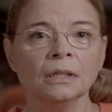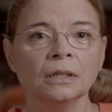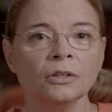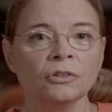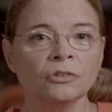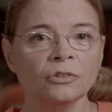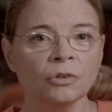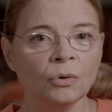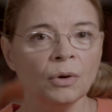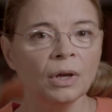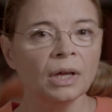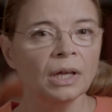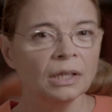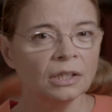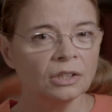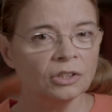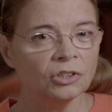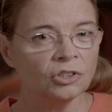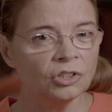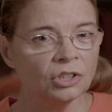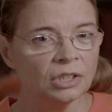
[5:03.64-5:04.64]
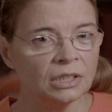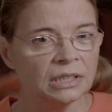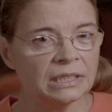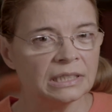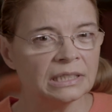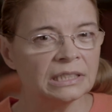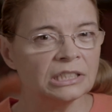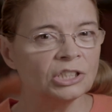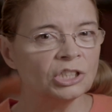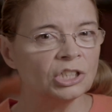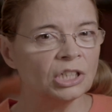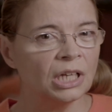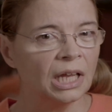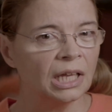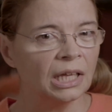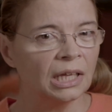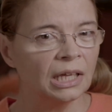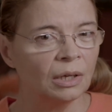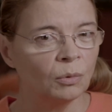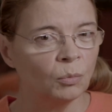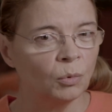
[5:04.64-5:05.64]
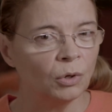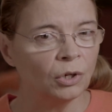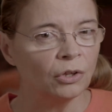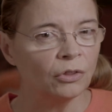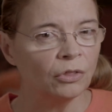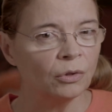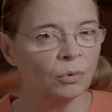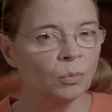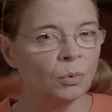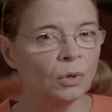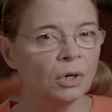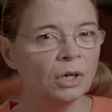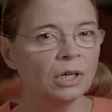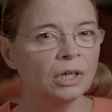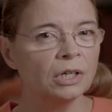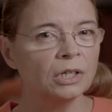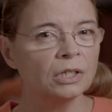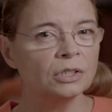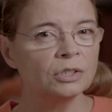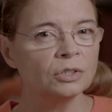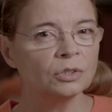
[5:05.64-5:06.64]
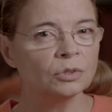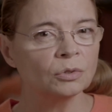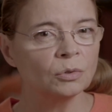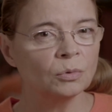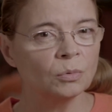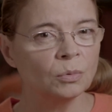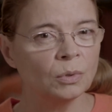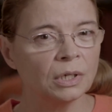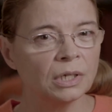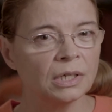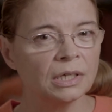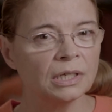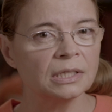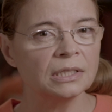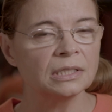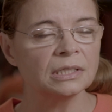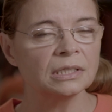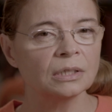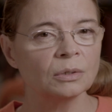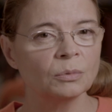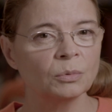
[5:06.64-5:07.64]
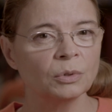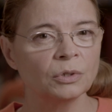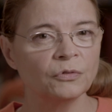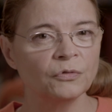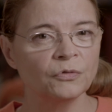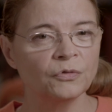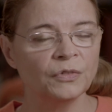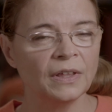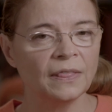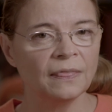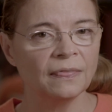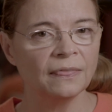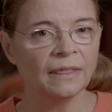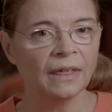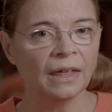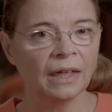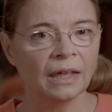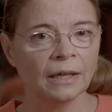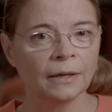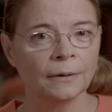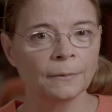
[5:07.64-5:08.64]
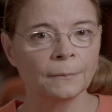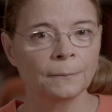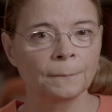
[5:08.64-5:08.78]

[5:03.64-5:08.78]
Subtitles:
So just checking what are the words or words that would fit there.